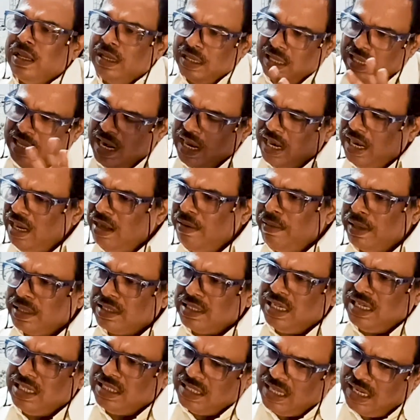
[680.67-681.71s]
yearly
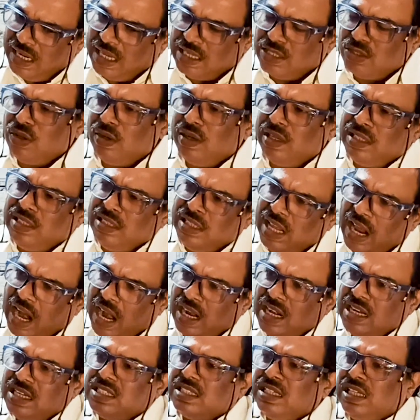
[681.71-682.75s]
vaccination as well as in the
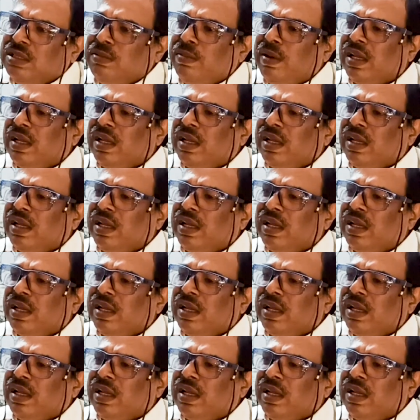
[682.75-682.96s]
early stage